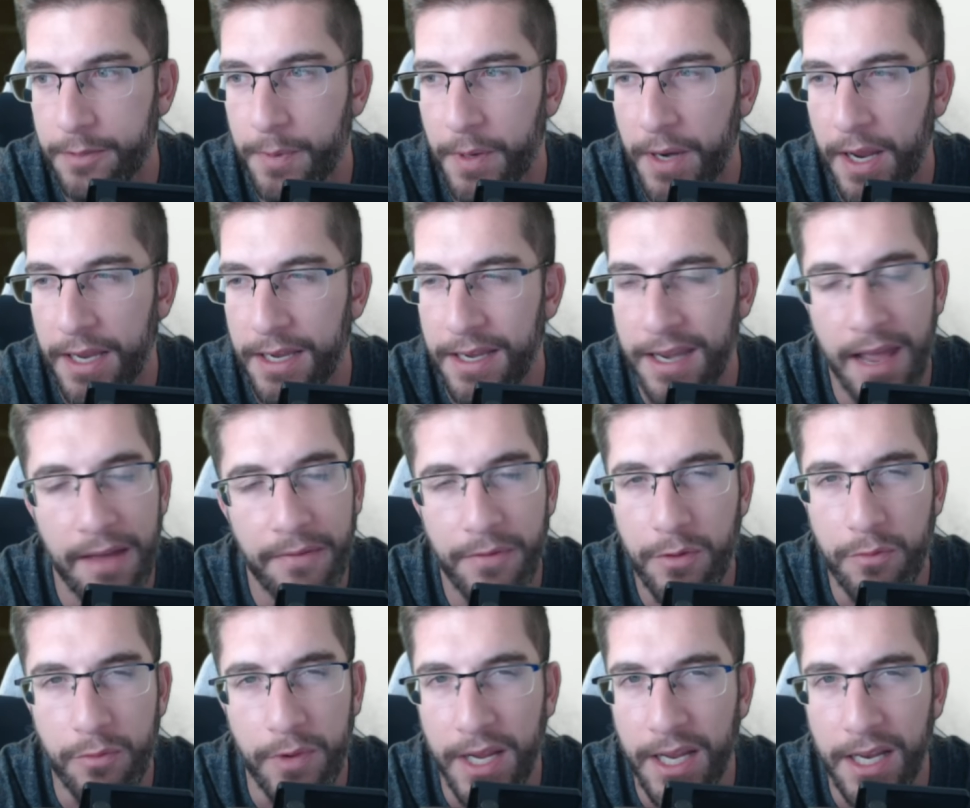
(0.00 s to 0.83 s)
but I
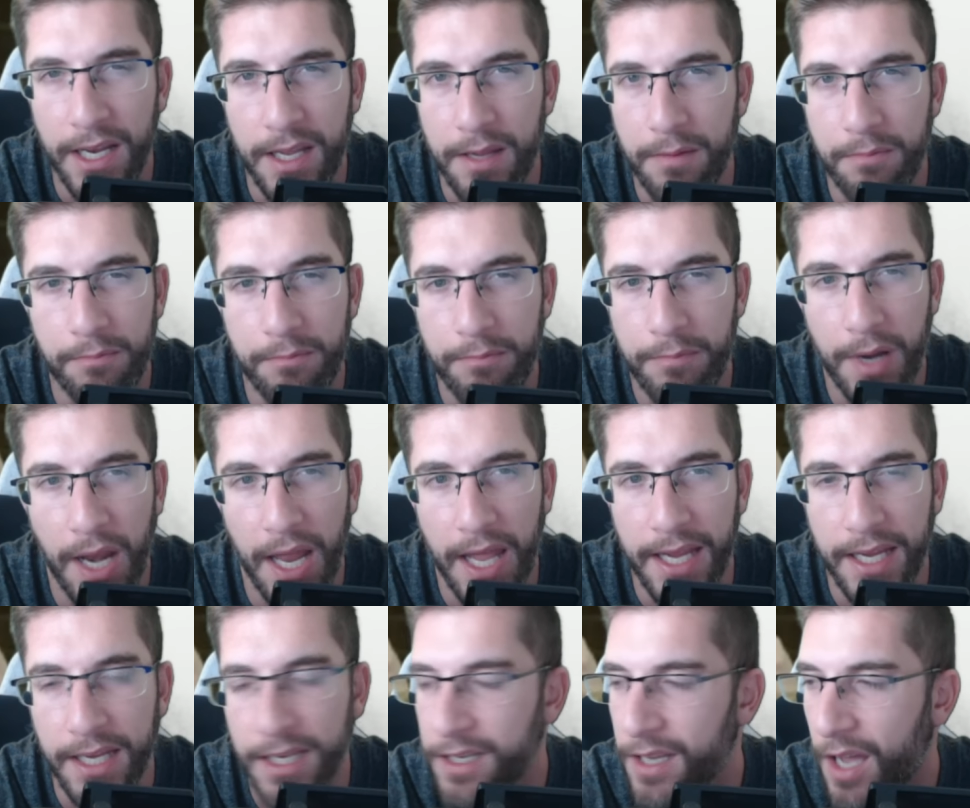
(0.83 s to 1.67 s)
never really
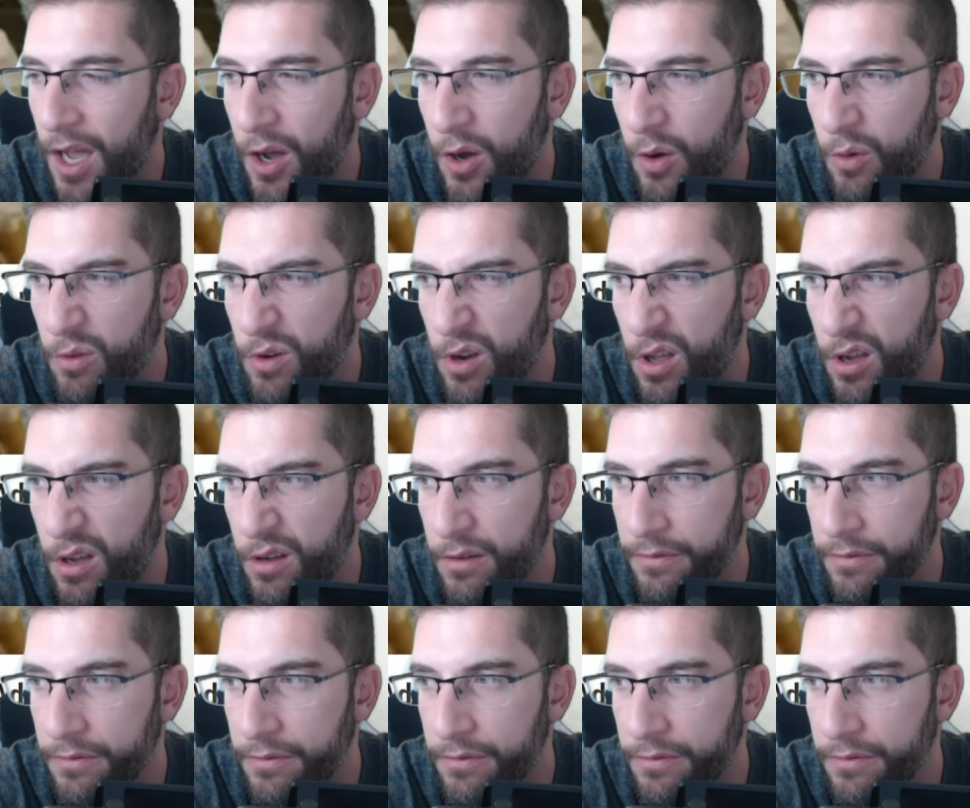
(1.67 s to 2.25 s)
played a whole lot